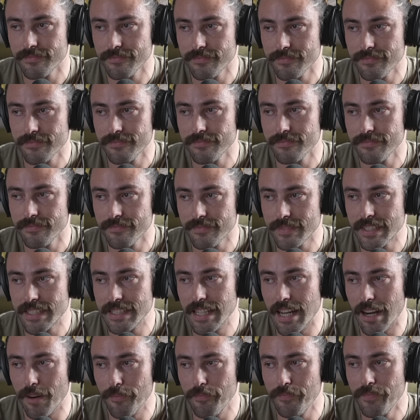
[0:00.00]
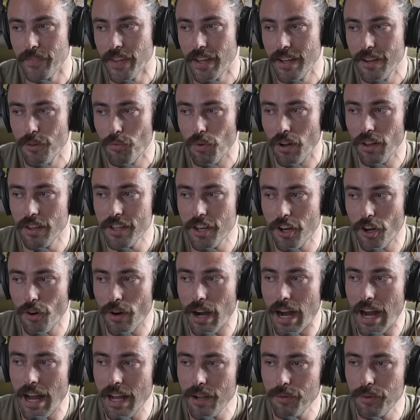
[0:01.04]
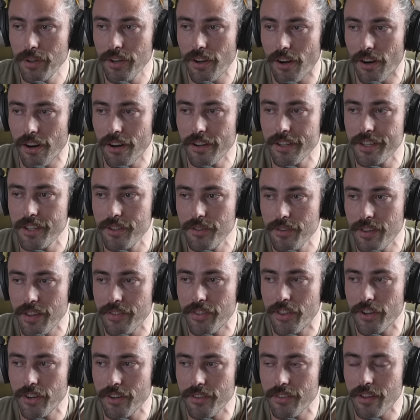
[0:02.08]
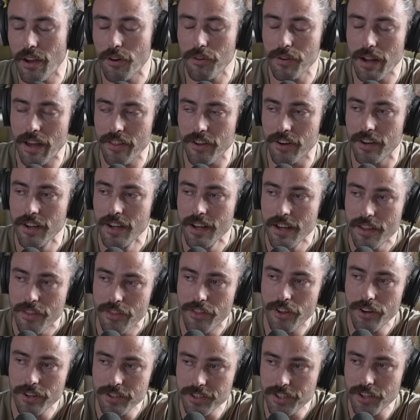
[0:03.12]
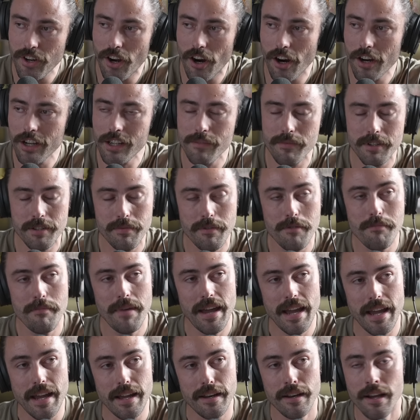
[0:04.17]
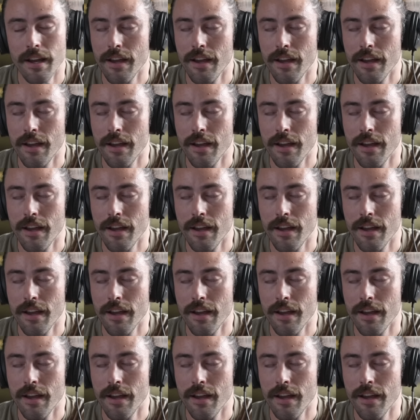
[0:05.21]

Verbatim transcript: Hmm. Yeah. Well, you know, I would argue that there's an argument to be made.